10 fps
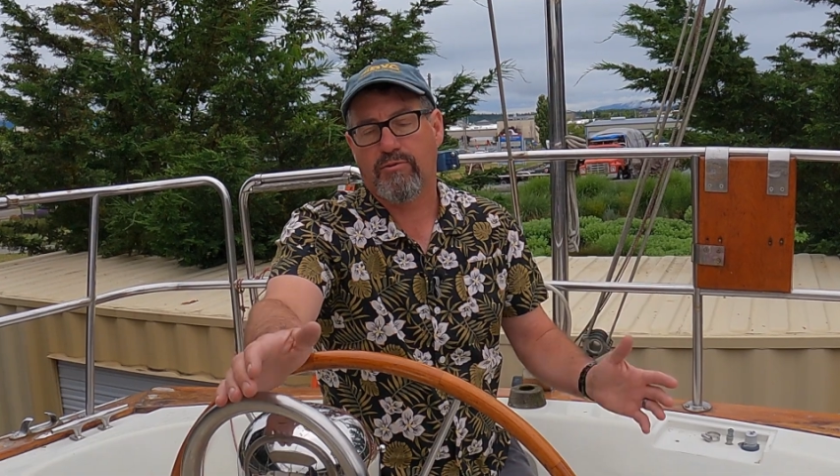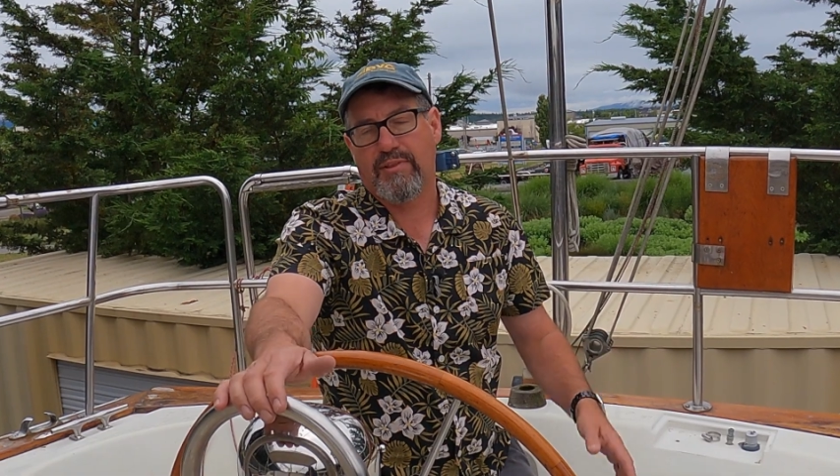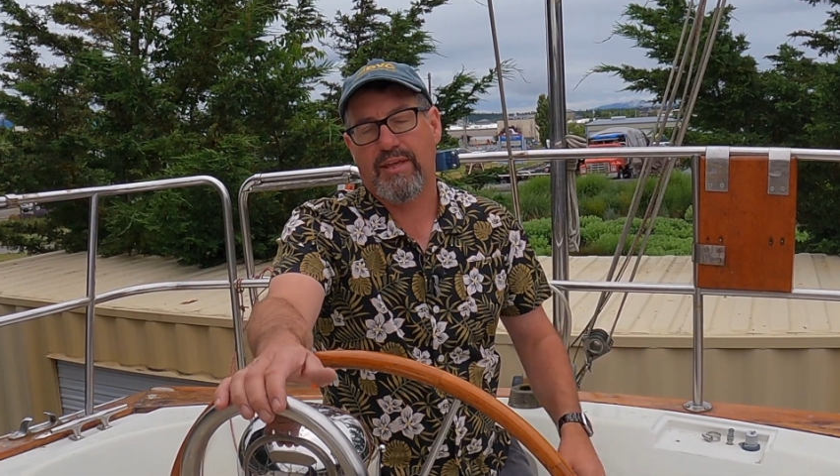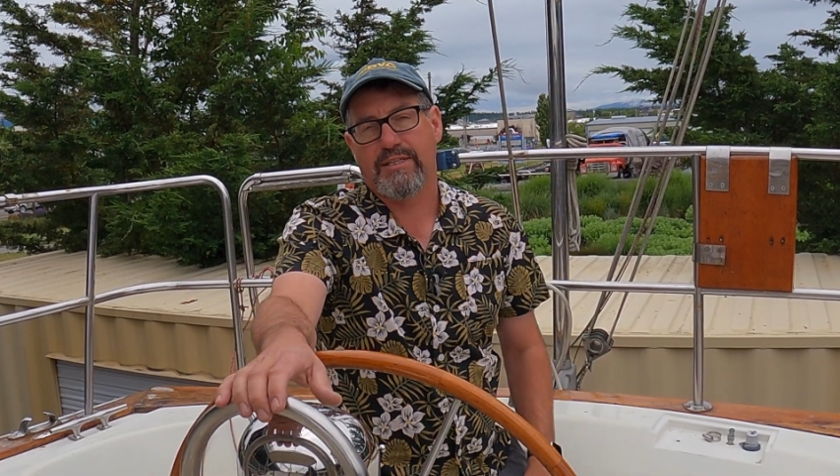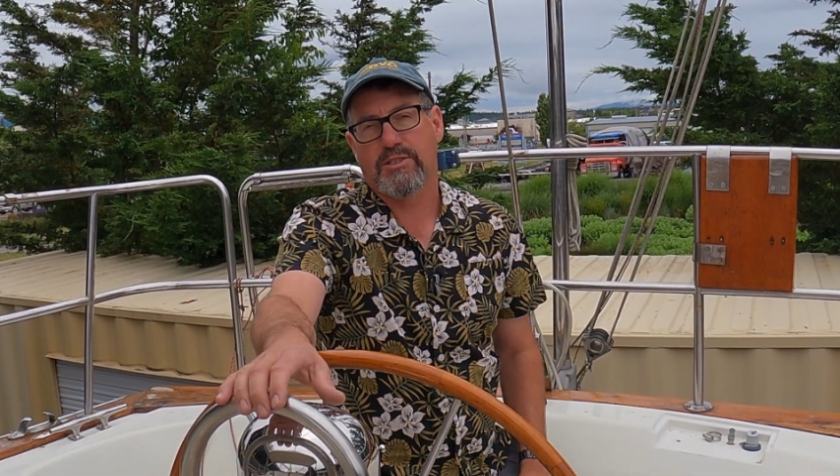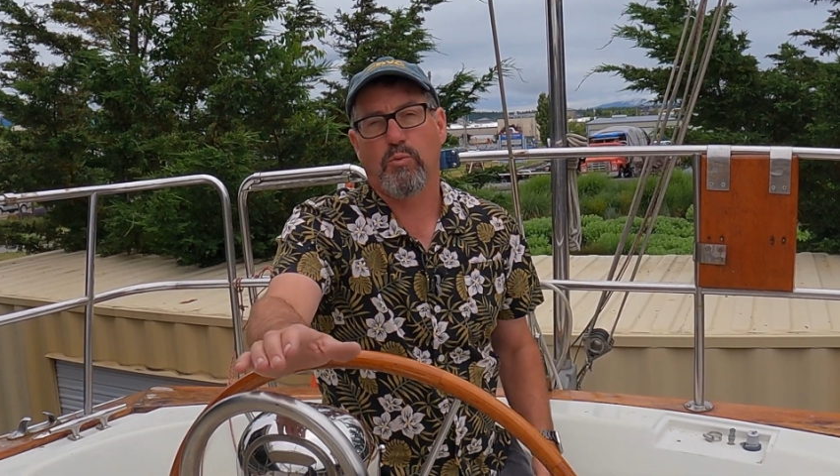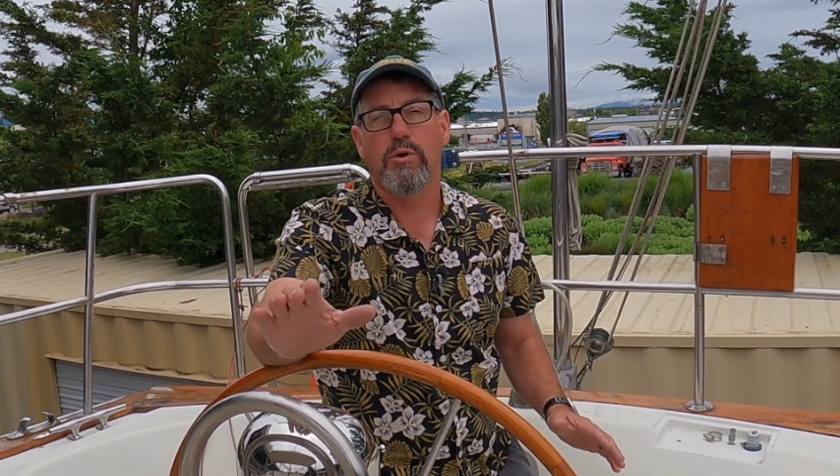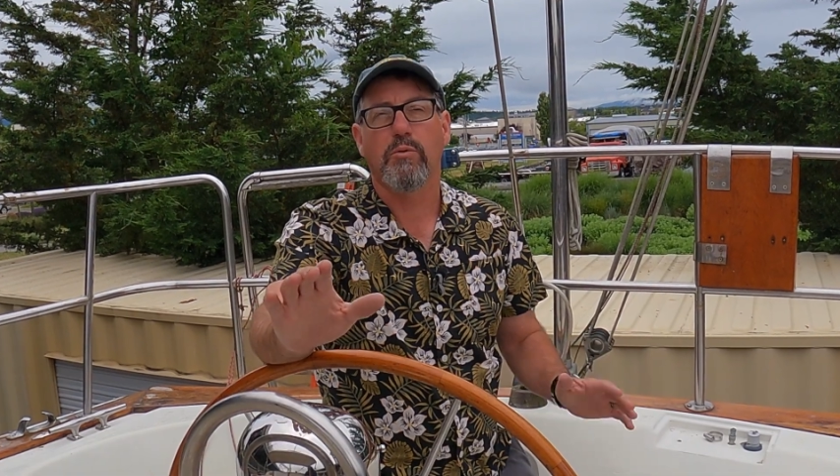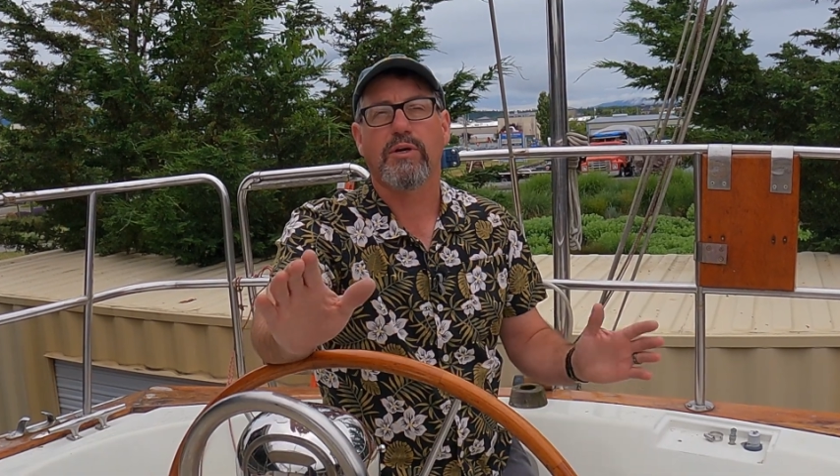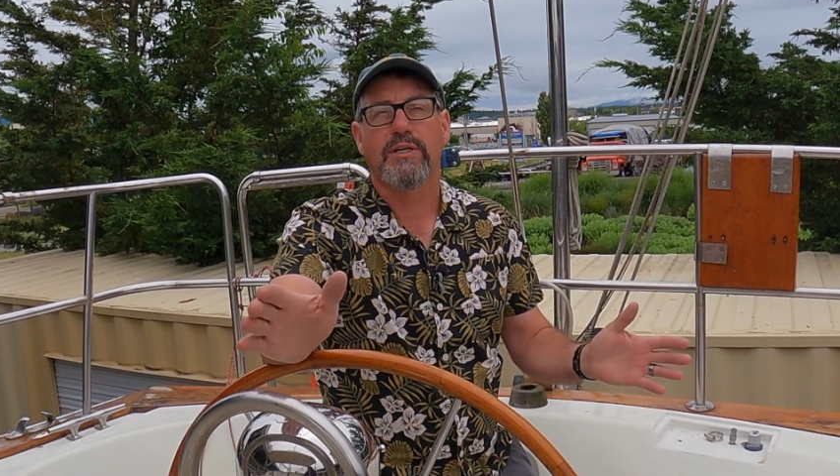things that
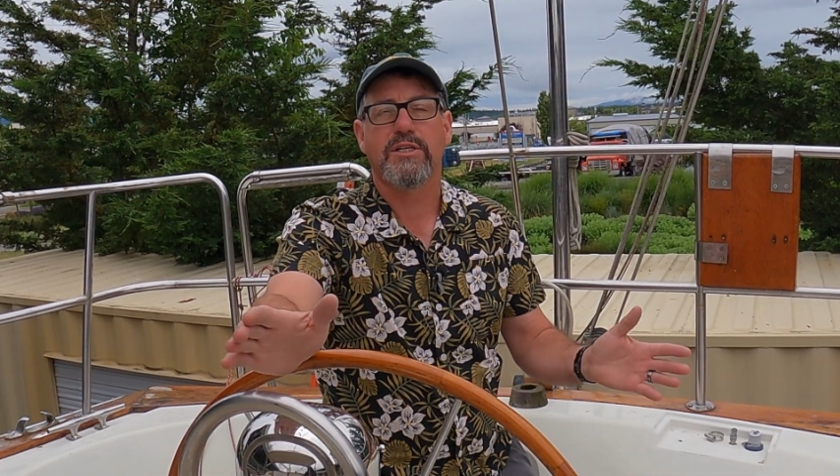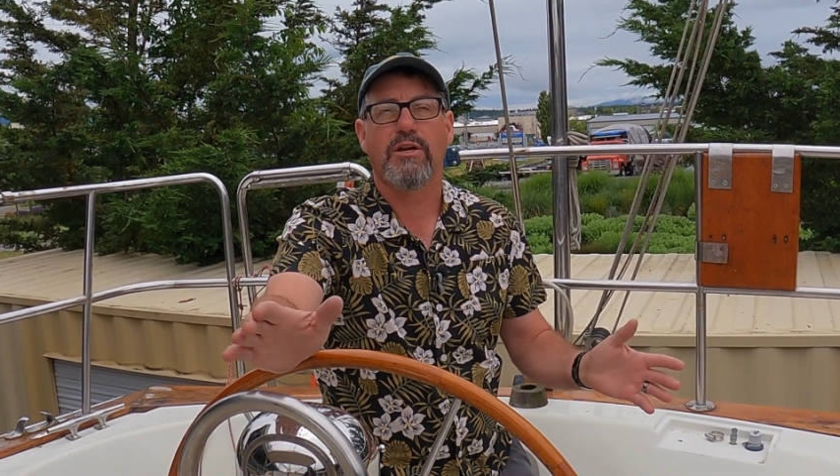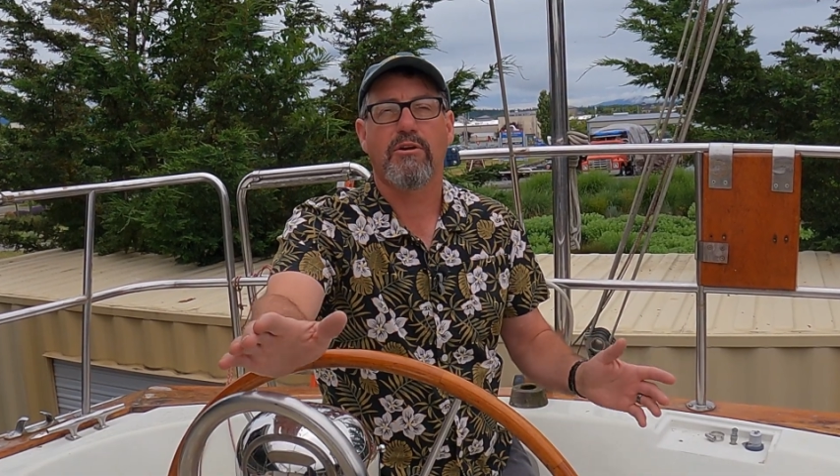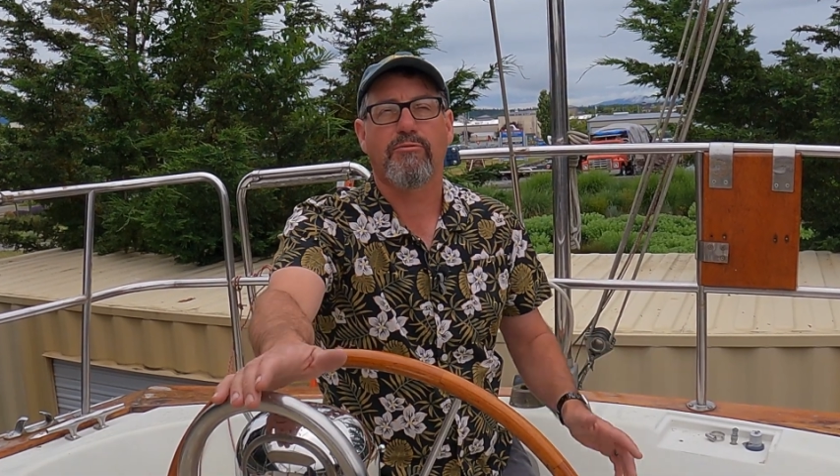we will continue to